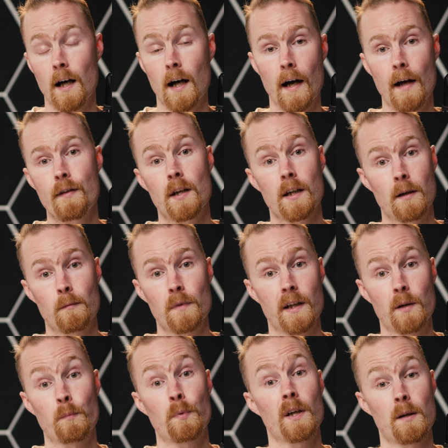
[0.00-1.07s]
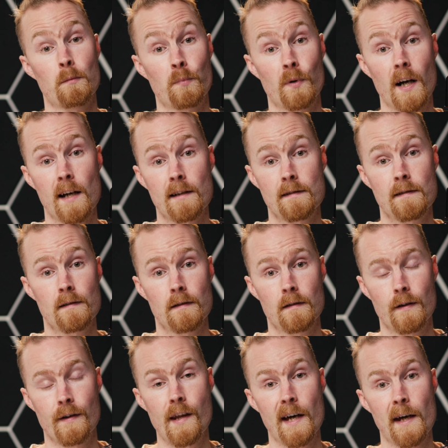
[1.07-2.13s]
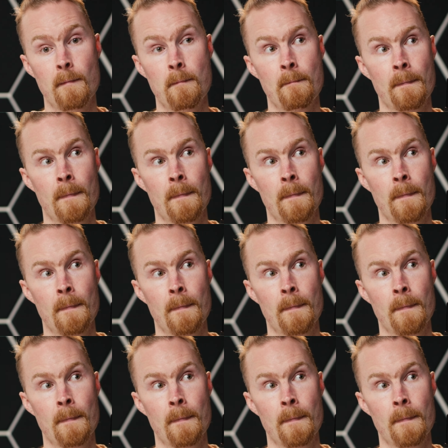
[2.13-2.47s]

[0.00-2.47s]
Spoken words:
I think I'm pretty impressed that